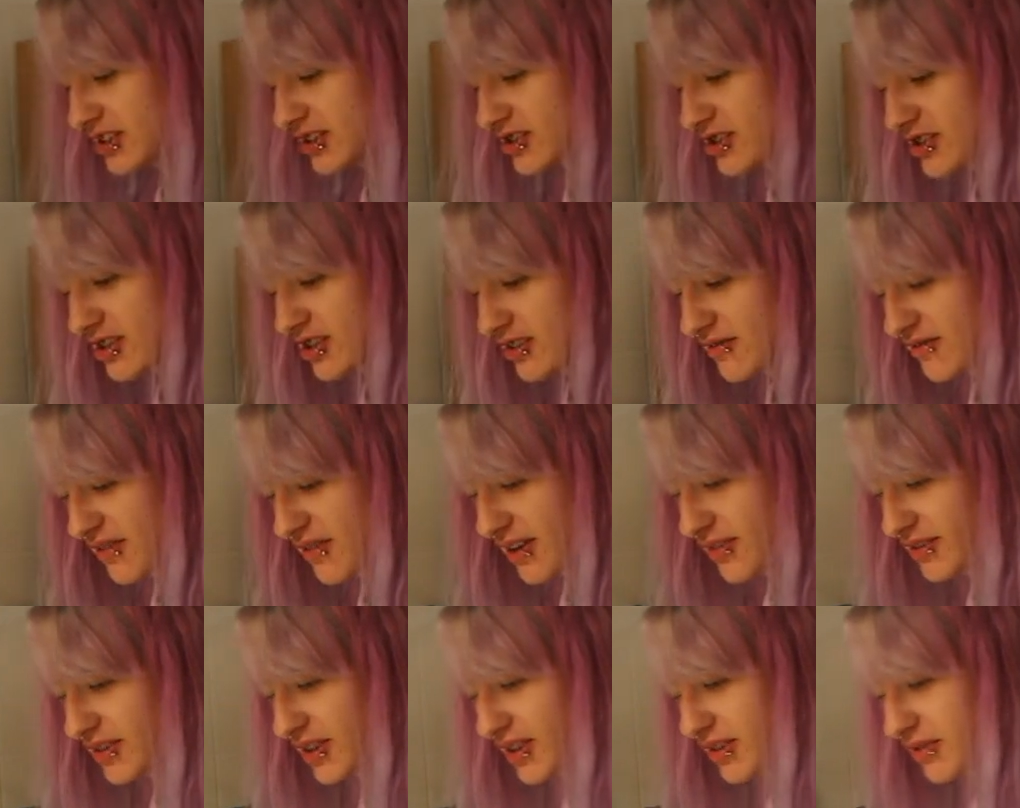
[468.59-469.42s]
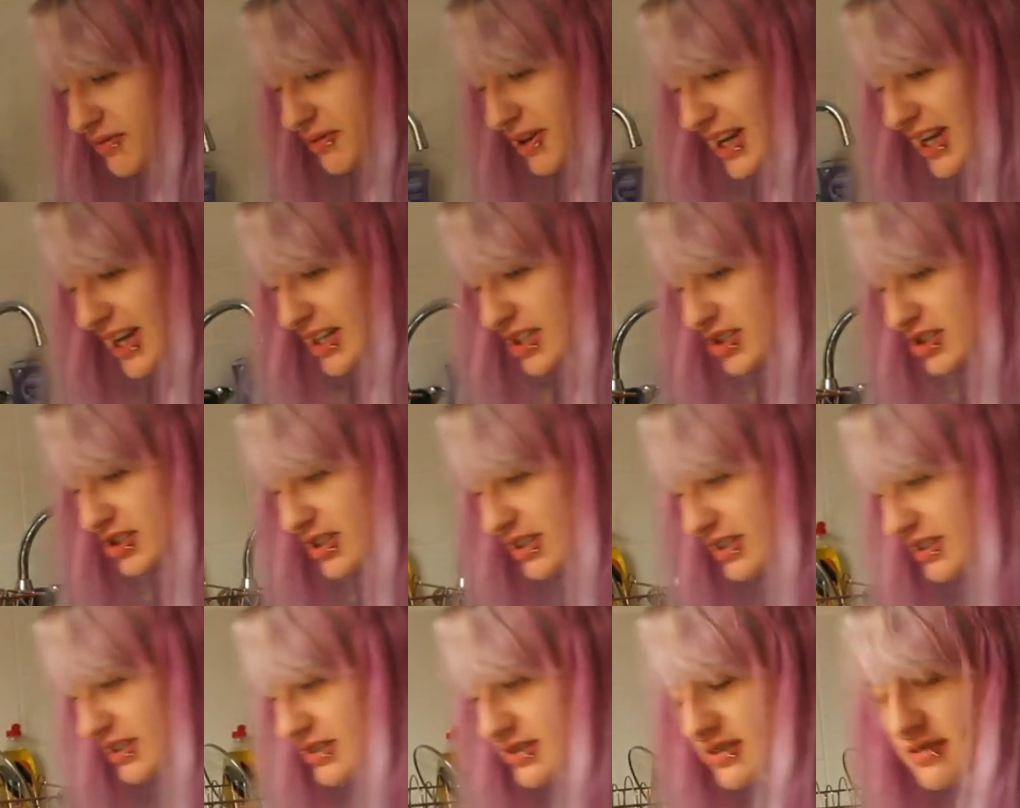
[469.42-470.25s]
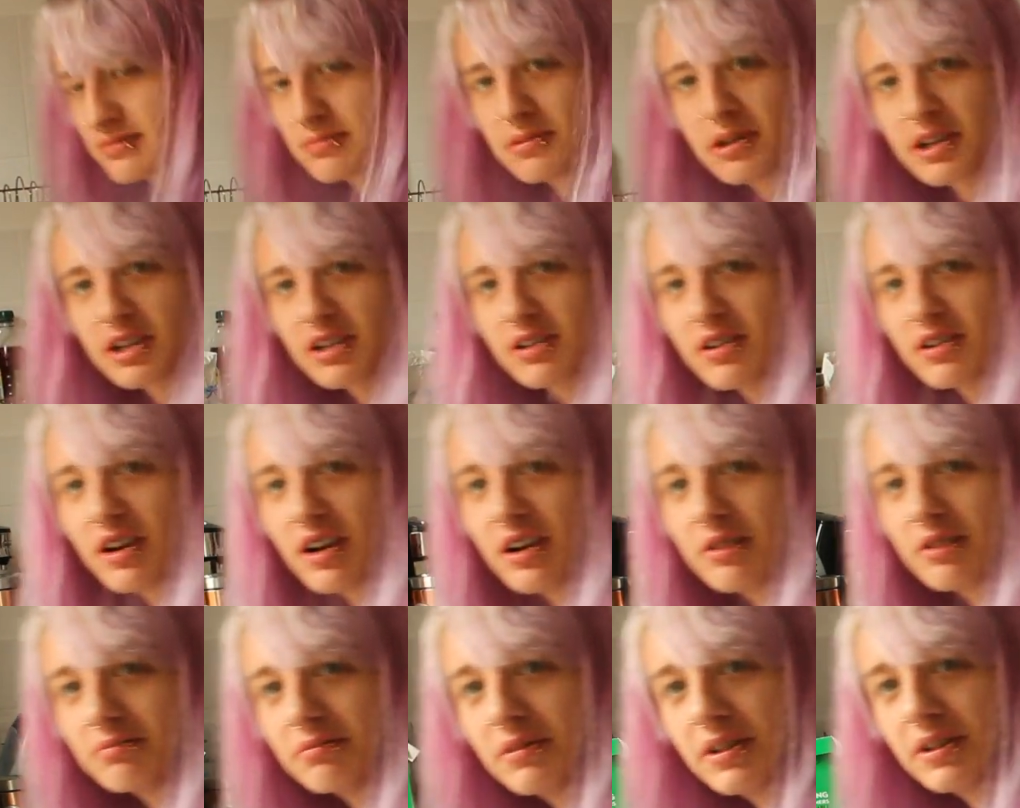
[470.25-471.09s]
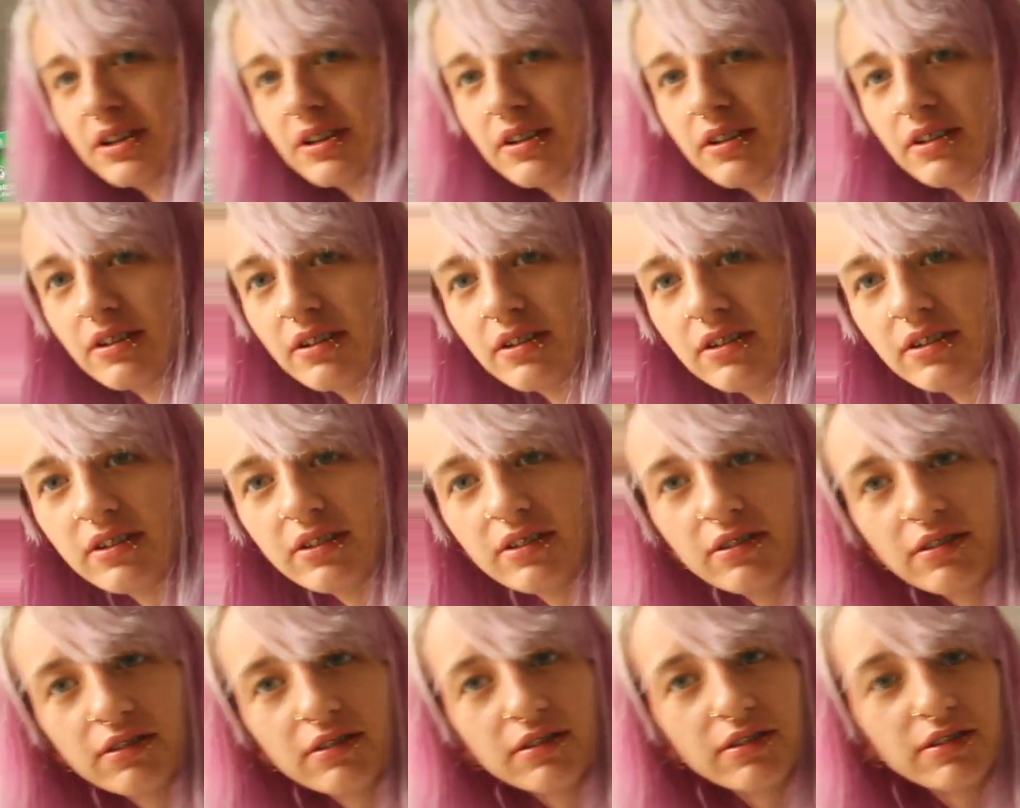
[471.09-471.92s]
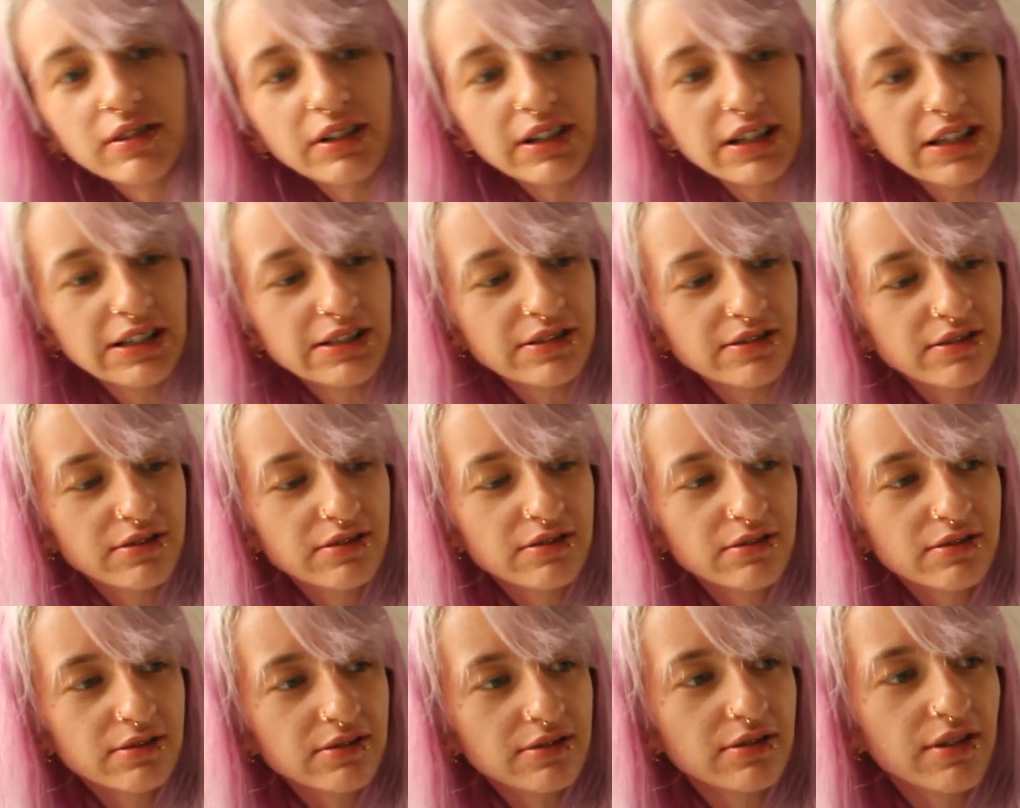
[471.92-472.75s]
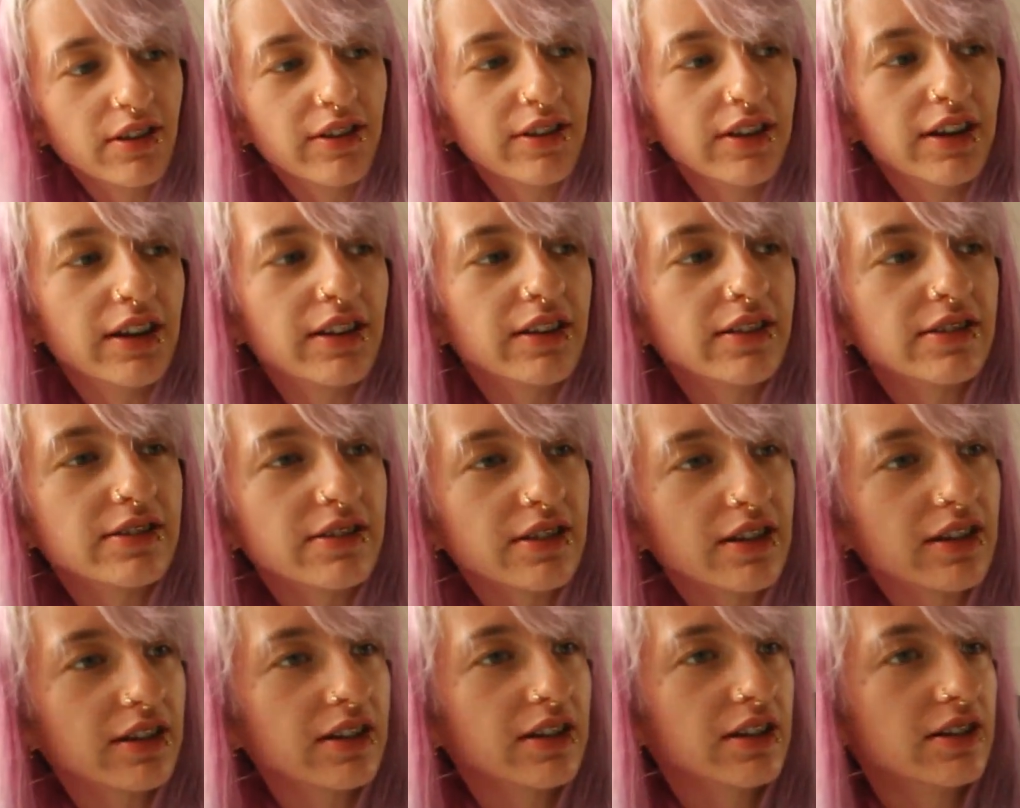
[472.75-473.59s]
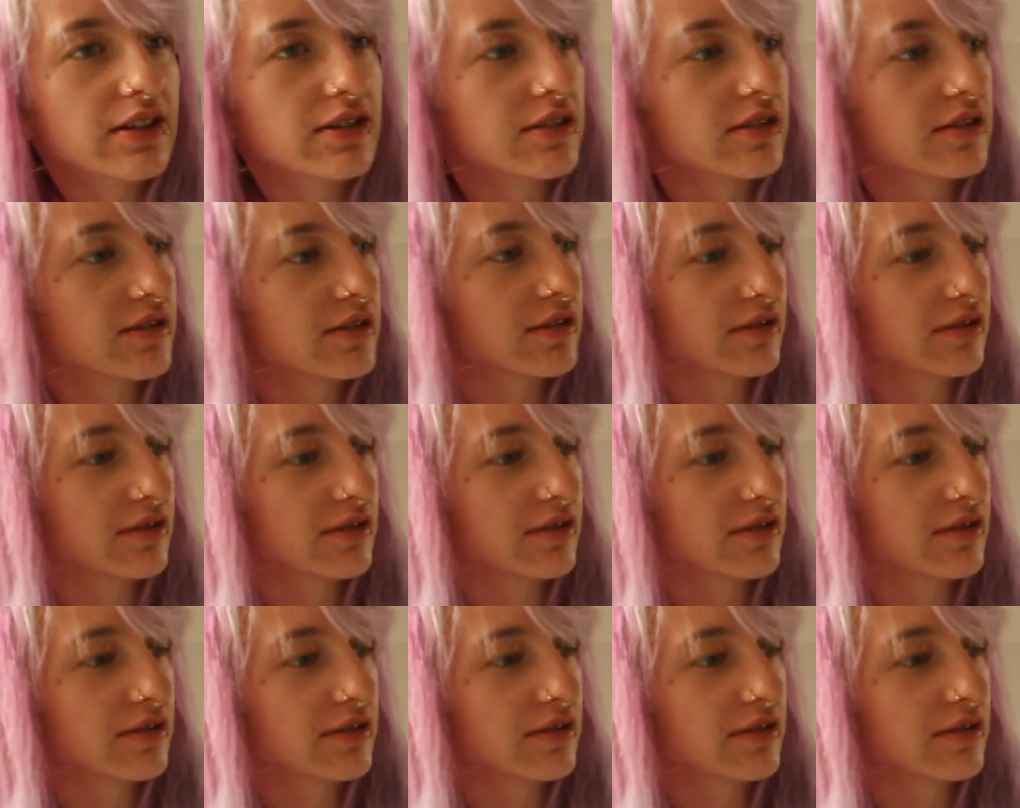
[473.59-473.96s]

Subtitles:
need to turn around the other way actually because my good arm is on the other side.